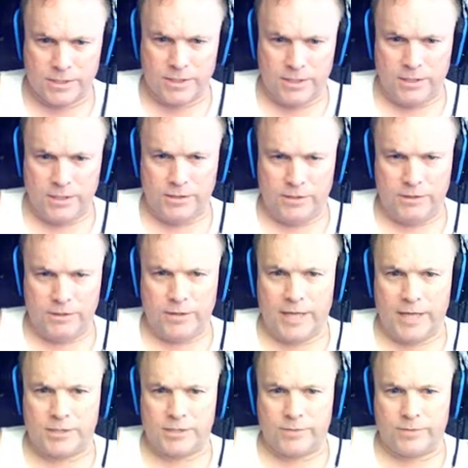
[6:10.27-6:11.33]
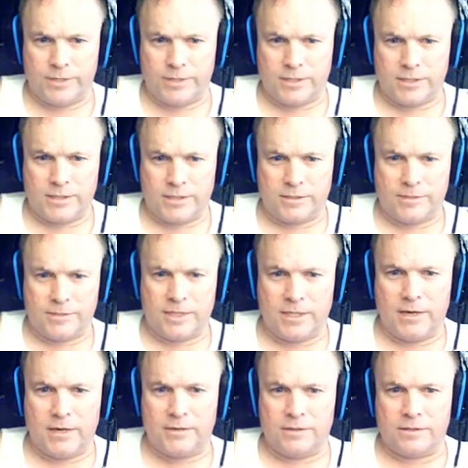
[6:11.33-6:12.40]
You can do hatchet runs on some of the
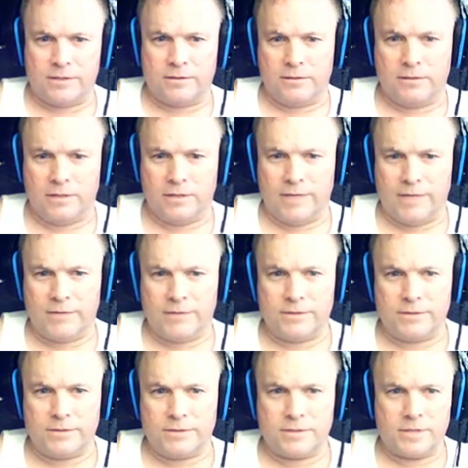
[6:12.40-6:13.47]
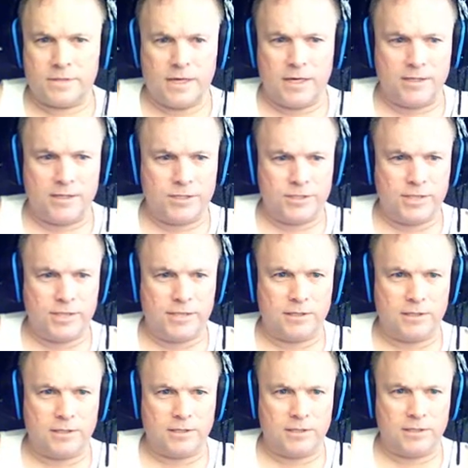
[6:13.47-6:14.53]
other levels. It just takes a
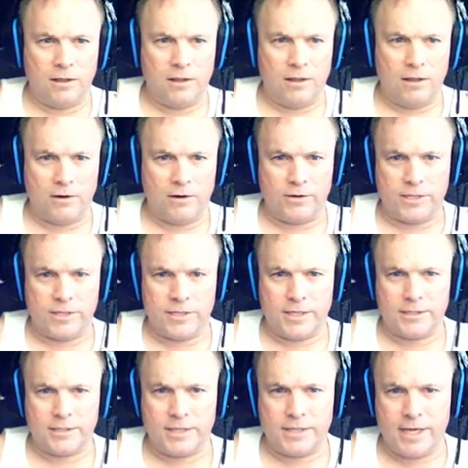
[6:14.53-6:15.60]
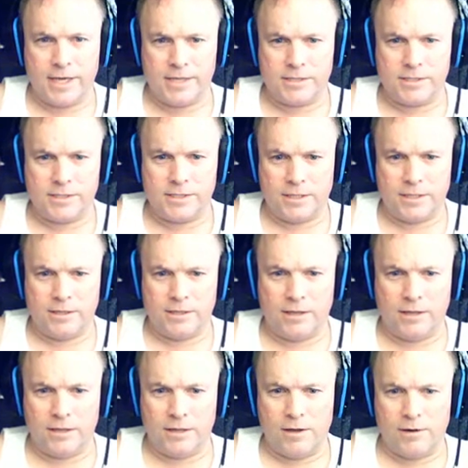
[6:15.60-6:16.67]
lot longer to get to the exit and a
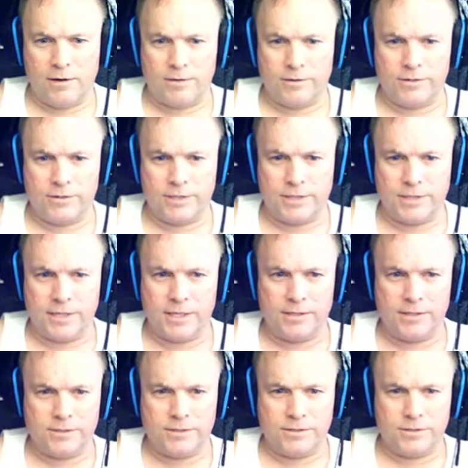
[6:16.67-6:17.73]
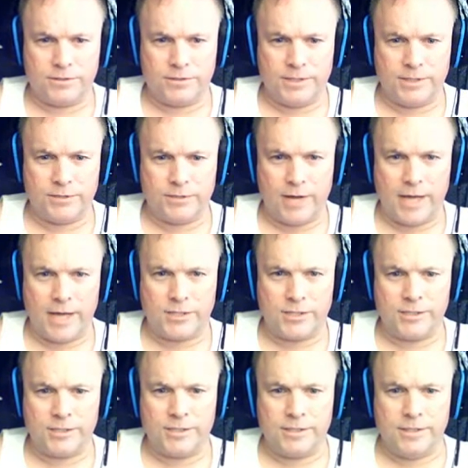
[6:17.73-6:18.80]
lot longer to get into
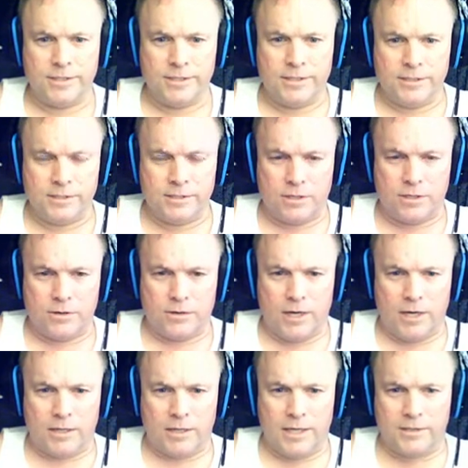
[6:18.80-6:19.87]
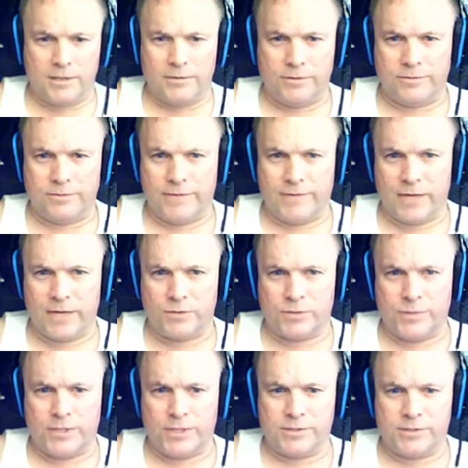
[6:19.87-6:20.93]
interaction. So I like doing factory
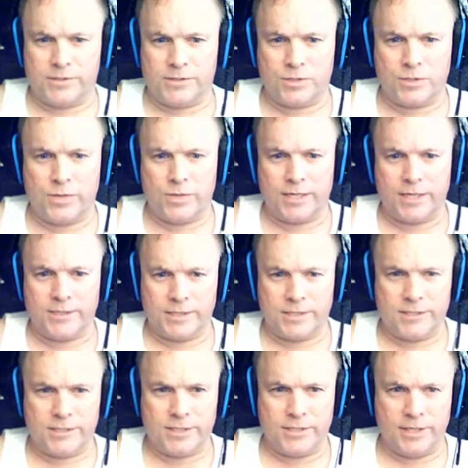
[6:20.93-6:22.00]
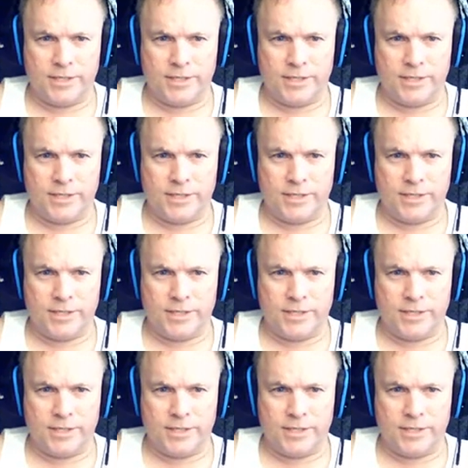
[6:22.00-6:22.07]
because it's quick, it's easy, and